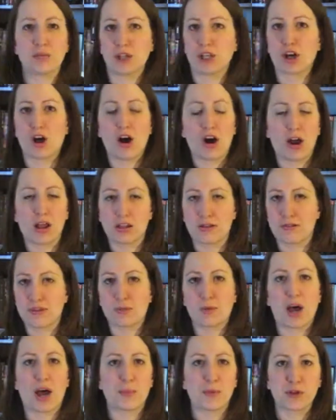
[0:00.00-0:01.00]
Like all of the
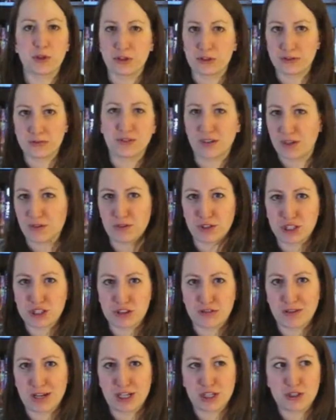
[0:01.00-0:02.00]
popular fan
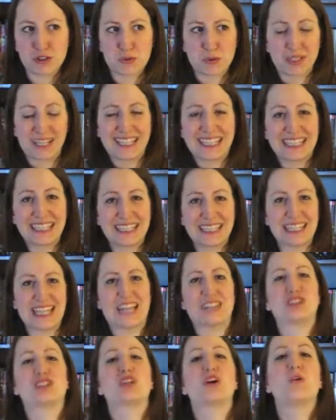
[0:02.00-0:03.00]
fiction writers were like,
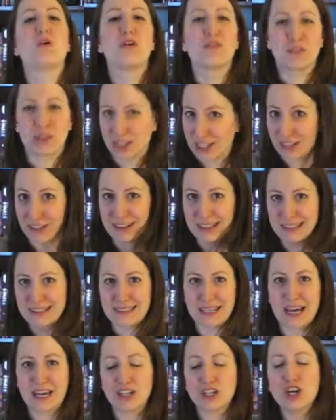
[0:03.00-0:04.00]
let's go over here
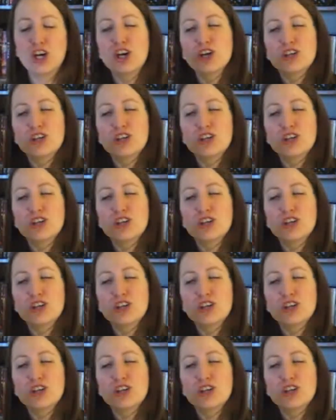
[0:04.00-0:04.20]
instead.